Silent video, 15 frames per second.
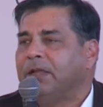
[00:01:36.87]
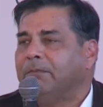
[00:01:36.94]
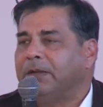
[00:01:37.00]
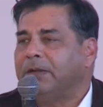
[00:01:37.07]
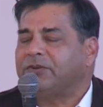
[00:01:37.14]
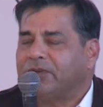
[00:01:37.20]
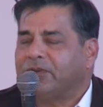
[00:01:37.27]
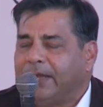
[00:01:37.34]

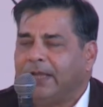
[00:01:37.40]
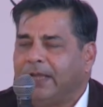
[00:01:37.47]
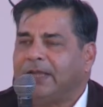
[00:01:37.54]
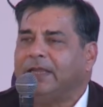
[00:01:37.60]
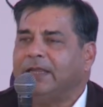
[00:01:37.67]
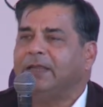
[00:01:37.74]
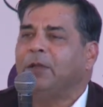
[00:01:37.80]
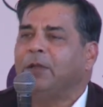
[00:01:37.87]
But
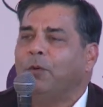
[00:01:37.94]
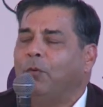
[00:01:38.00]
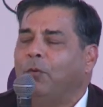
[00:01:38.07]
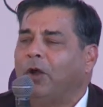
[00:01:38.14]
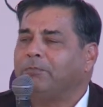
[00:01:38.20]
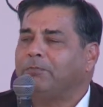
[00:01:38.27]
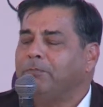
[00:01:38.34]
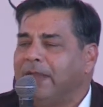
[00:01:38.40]
really,
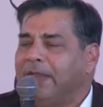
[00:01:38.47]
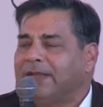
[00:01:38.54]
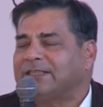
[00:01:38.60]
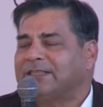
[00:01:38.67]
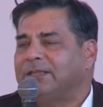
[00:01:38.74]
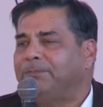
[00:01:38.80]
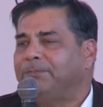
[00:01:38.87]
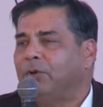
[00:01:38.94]
what
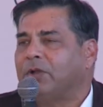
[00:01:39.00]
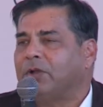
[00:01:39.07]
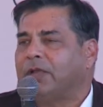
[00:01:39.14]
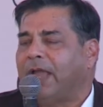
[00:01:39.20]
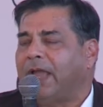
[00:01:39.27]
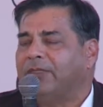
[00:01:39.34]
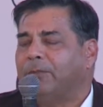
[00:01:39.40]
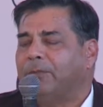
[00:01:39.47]
makes the book
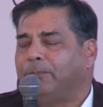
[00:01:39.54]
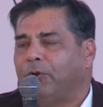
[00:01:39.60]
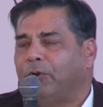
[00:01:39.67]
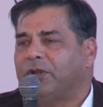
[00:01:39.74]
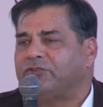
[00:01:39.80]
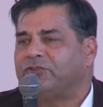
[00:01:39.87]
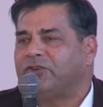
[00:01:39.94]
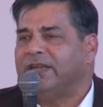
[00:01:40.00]
and the
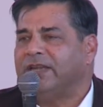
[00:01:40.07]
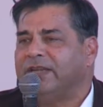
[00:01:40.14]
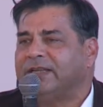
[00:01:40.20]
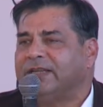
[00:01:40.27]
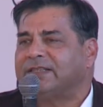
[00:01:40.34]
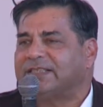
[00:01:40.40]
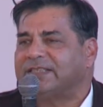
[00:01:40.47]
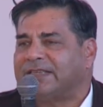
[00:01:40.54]
poetry in
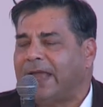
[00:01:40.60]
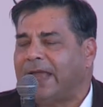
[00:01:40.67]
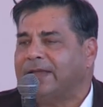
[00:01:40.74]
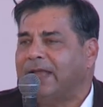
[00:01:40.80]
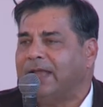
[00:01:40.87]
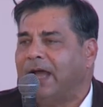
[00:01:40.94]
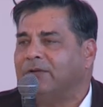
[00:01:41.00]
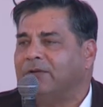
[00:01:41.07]
it
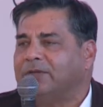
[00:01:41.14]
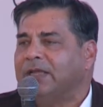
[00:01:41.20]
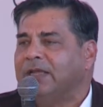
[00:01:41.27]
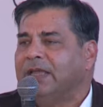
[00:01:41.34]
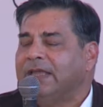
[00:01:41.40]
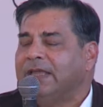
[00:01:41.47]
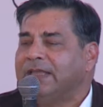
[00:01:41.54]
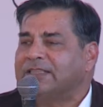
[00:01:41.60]
stand out
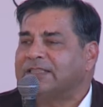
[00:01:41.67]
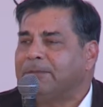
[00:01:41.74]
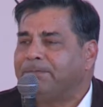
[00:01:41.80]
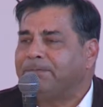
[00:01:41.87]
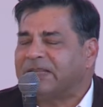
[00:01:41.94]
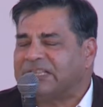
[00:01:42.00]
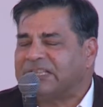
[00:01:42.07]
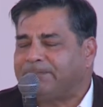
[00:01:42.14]
is the
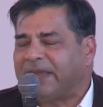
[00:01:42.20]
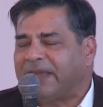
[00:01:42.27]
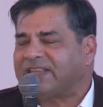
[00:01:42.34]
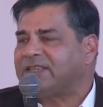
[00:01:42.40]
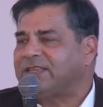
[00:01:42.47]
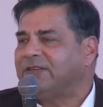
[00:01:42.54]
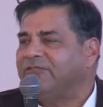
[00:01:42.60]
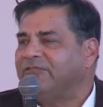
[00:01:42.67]

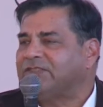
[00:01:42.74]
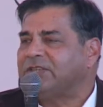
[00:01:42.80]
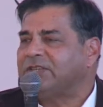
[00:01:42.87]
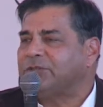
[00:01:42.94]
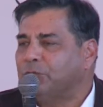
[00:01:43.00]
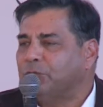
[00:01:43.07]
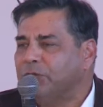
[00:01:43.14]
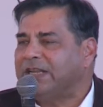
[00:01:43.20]
perspective which
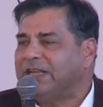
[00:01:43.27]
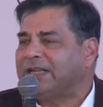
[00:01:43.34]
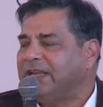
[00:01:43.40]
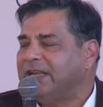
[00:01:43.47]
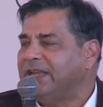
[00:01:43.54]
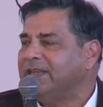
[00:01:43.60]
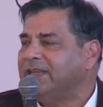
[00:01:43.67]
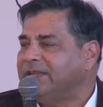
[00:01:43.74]
is
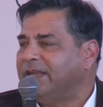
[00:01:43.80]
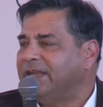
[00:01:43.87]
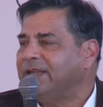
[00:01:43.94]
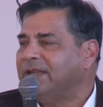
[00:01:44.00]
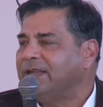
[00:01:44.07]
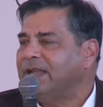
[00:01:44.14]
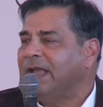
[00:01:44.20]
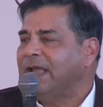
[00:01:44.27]
uniquely
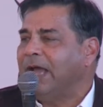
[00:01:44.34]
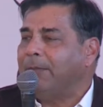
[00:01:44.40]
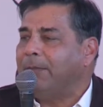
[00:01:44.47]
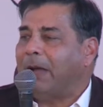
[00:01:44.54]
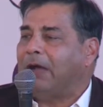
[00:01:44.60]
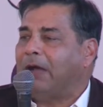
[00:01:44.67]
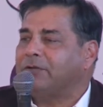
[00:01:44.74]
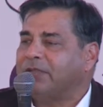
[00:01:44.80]
Indian
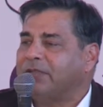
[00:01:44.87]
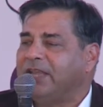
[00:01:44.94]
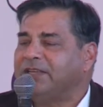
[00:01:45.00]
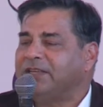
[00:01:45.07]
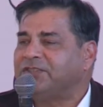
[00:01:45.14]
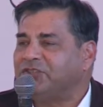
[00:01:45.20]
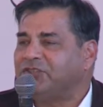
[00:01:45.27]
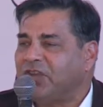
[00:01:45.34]
about
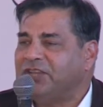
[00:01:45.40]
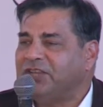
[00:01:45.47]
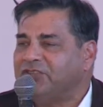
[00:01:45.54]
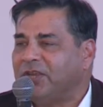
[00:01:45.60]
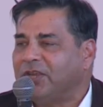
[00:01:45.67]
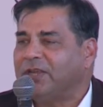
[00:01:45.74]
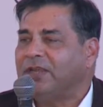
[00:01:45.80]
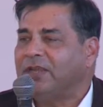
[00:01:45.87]
things
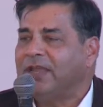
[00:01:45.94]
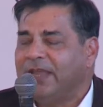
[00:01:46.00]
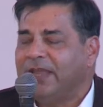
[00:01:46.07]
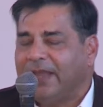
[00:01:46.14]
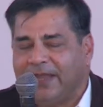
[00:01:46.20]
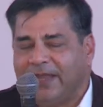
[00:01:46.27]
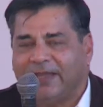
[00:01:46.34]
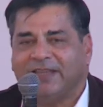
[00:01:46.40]
changing
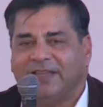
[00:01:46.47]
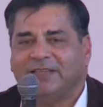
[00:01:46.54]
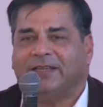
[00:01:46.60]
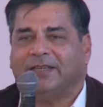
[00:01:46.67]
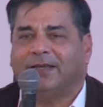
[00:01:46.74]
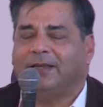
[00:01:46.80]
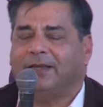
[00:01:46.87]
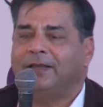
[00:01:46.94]
in
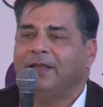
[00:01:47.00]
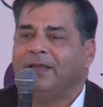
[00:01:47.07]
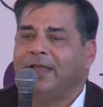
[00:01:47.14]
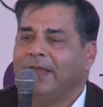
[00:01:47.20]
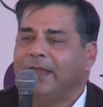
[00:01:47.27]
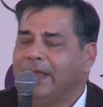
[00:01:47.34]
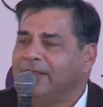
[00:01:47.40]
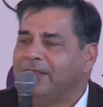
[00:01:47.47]
India,
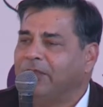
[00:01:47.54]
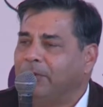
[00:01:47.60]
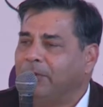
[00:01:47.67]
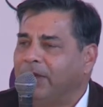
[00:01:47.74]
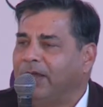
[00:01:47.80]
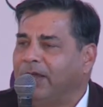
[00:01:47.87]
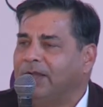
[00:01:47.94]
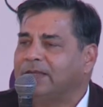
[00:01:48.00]
in the
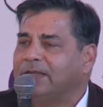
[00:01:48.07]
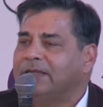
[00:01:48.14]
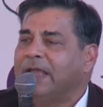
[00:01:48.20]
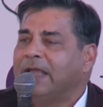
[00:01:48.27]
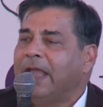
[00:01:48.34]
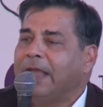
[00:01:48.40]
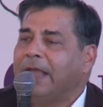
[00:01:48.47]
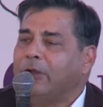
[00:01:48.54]
world,
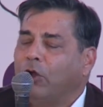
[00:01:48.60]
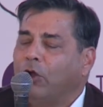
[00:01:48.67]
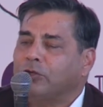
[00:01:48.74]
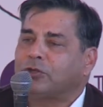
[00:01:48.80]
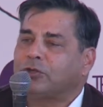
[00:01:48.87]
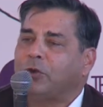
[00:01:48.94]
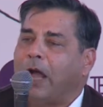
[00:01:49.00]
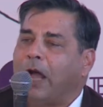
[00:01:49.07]
and
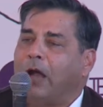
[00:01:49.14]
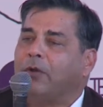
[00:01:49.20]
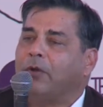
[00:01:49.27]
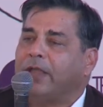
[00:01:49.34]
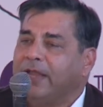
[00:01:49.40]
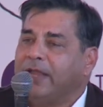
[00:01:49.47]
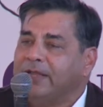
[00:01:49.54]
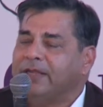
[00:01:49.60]
also how
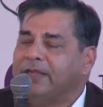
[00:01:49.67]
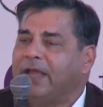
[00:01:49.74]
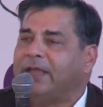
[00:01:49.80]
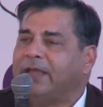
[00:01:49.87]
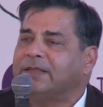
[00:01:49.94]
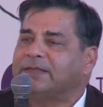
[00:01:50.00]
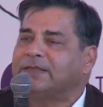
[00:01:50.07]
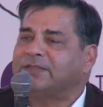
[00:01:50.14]
India
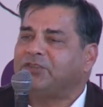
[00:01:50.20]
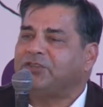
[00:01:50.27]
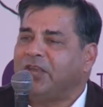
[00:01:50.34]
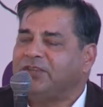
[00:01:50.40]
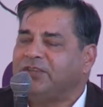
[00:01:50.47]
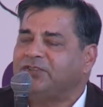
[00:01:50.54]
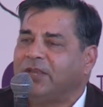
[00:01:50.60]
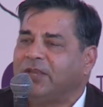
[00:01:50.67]
is
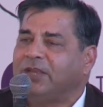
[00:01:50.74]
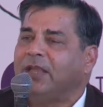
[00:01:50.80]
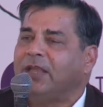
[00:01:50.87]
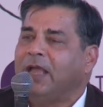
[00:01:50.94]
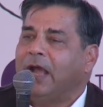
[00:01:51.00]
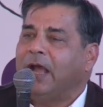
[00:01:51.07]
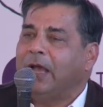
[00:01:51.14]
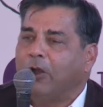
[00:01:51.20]
changing
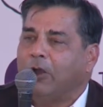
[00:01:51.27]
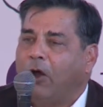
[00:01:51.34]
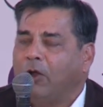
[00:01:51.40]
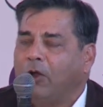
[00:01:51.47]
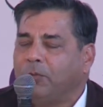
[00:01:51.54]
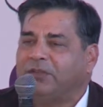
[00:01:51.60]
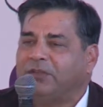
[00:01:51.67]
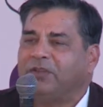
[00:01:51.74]

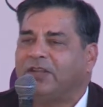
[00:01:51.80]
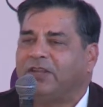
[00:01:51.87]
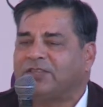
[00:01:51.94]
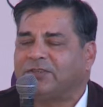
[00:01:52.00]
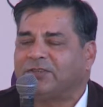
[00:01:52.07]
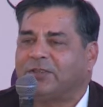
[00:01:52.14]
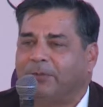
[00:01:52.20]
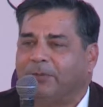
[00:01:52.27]
along with the
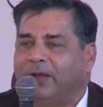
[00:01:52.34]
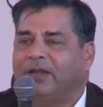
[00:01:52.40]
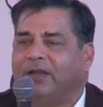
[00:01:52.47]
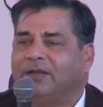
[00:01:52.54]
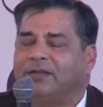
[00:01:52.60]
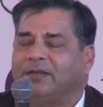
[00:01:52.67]
rest of the world,